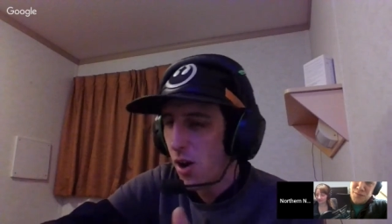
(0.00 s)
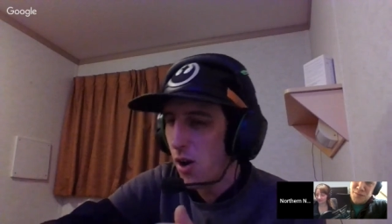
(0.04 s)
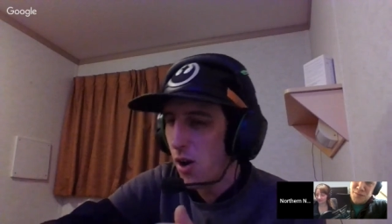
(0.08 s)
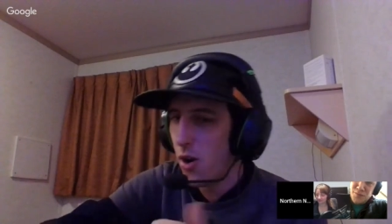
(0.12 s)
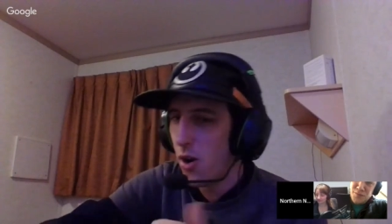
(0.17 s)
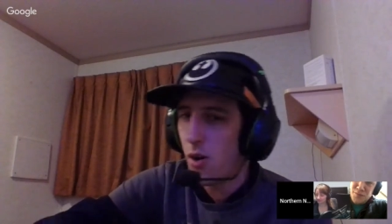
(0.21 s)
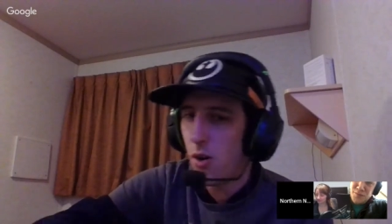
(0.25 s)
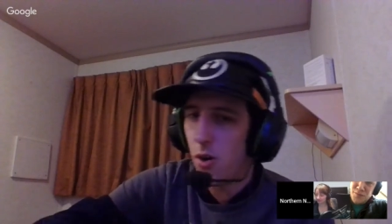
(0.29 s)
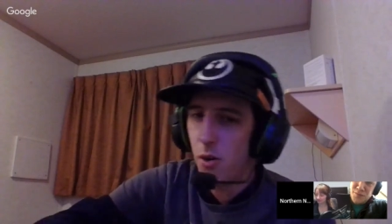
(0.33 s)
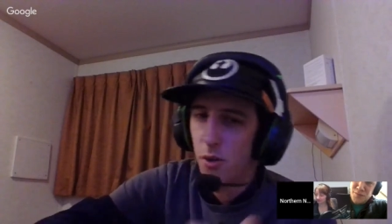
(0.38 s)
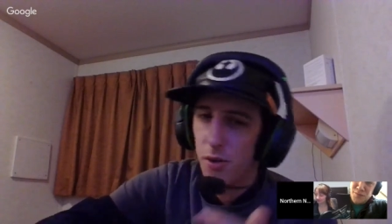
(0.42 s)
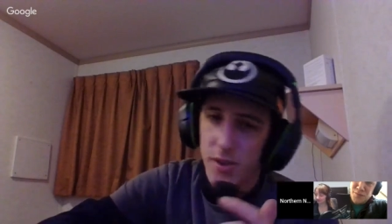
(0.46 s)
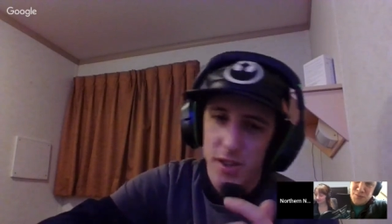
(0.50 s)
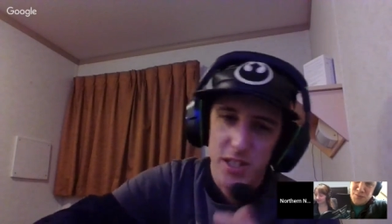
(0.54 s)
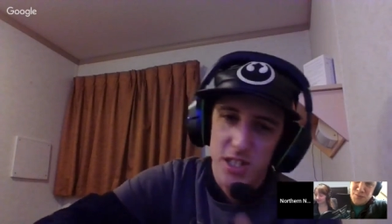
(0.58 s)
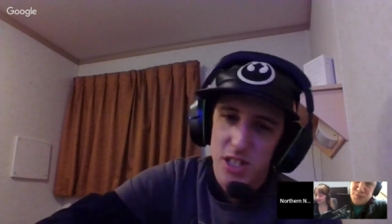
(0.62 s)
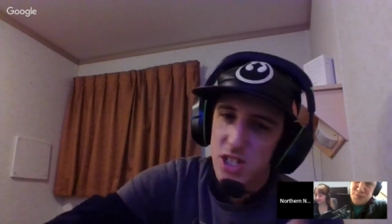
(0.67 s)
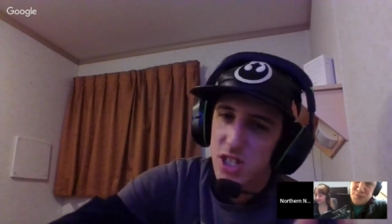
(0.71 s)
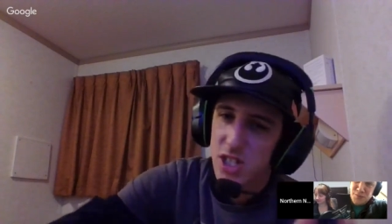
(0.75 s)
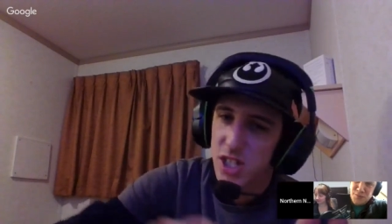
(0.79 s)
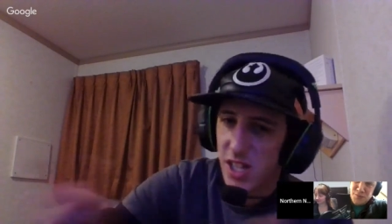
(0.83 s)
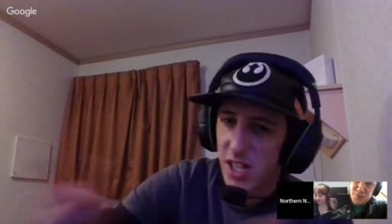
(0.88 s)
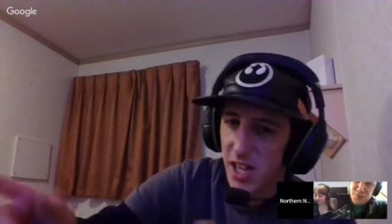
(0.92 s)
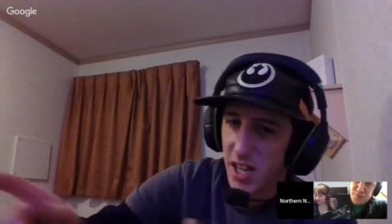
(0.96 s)
oh, this
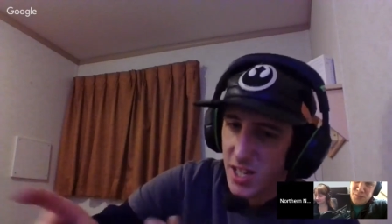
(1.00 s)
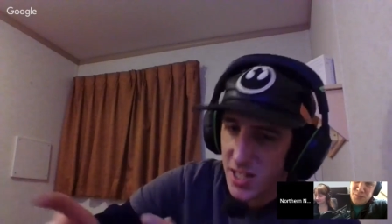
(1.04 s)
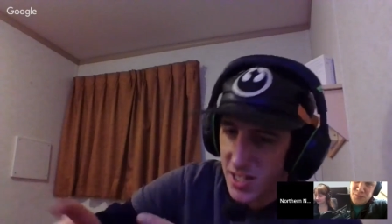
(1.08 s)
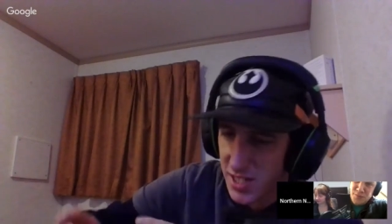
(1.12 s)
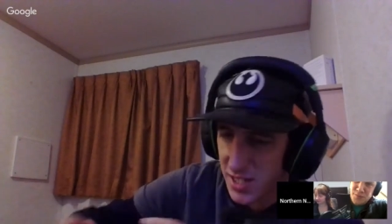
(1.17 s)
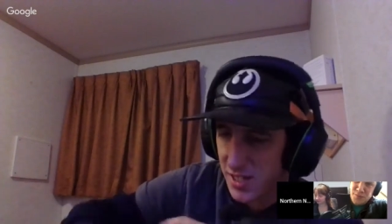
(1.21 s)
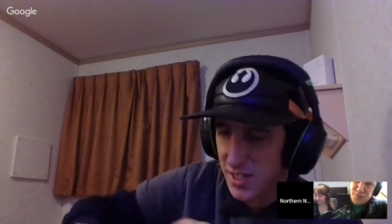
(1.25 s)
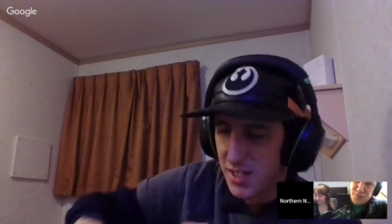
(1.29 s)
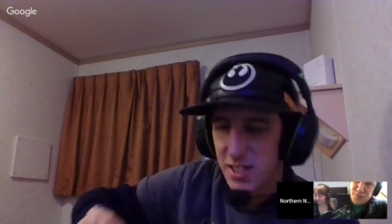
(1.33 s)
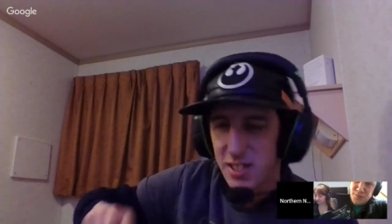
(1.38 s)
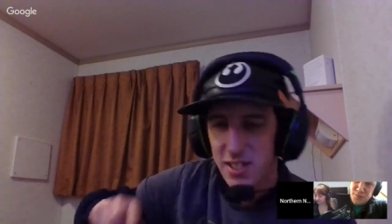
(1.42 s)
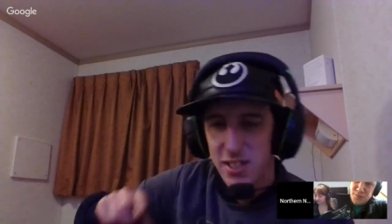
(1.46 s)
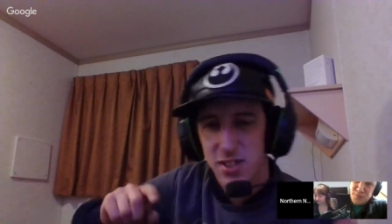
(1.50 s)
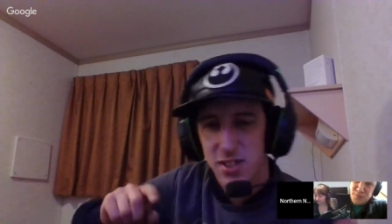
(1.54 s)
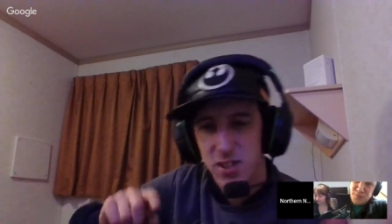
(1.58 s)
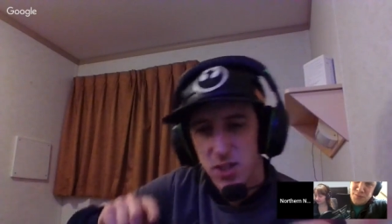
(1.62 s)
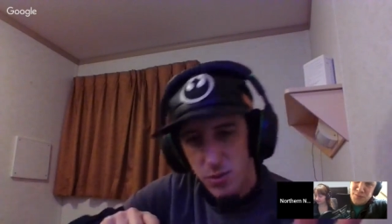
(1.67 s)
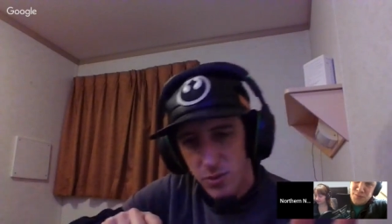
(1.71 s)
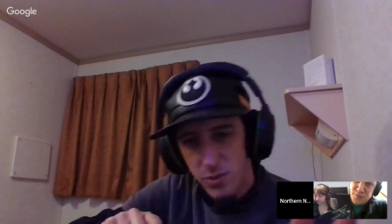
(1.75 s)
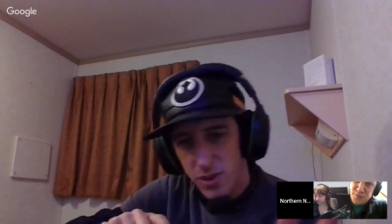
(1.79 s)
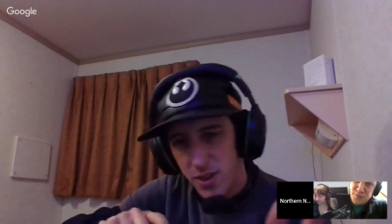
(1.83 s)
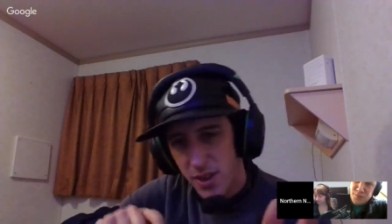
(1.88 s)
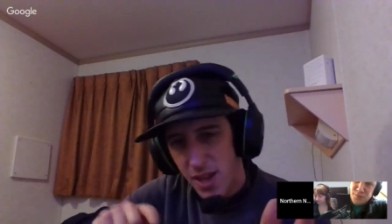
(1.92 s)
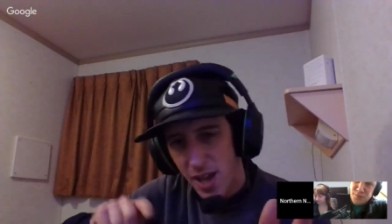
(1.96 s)
is this and this is
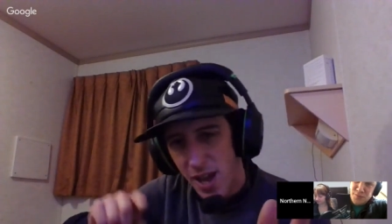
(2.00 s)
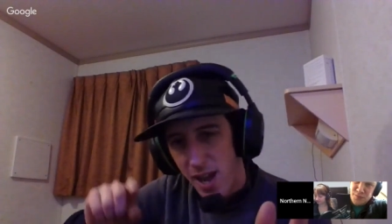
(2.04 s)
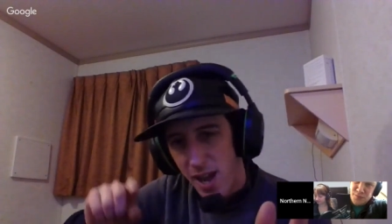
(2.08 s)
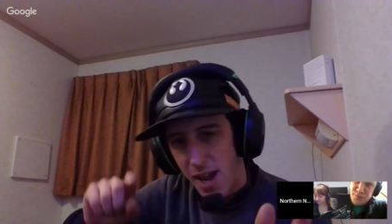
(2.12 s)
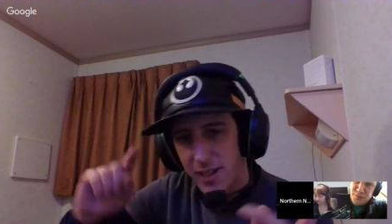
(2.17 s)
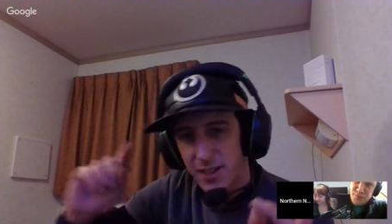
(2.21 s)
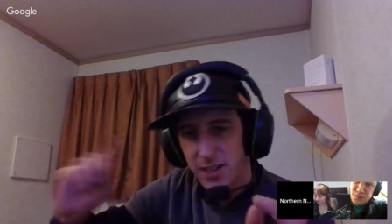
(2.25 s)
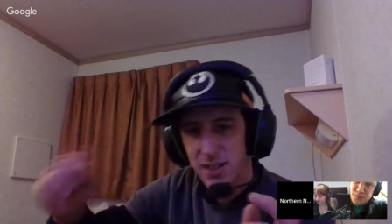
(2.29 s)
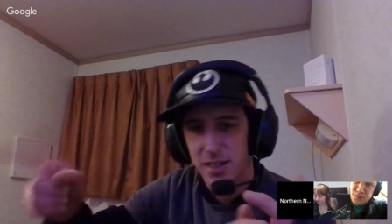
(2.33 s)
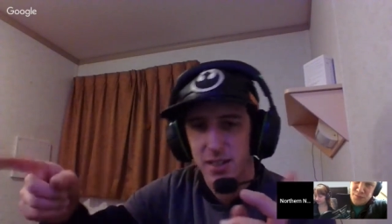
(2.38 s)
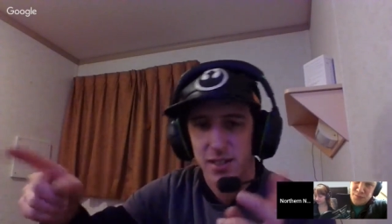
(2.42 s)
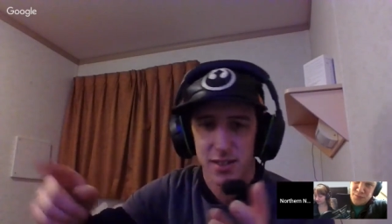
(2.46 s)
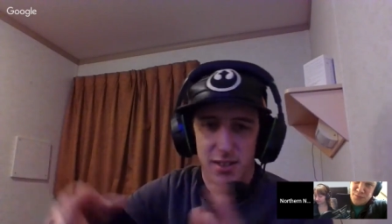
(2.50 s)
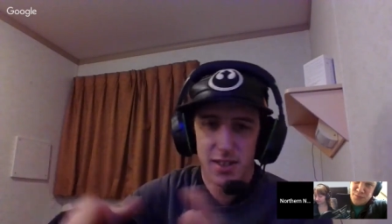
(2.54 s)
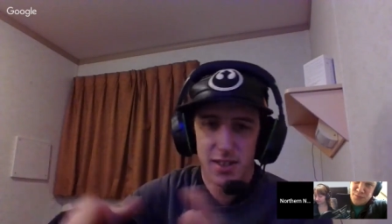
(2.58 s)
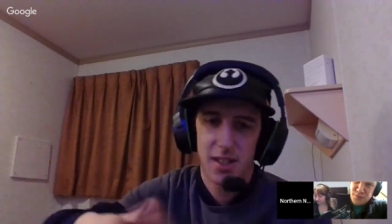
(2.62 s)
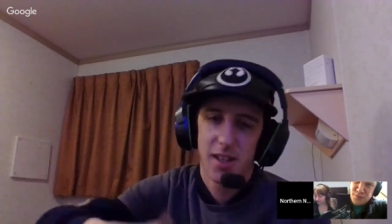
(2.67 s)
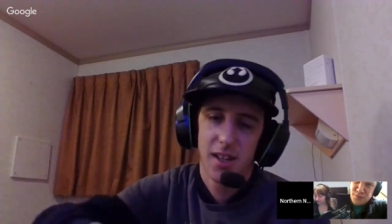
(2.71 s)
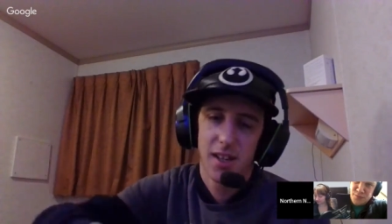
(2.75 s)
doing that, and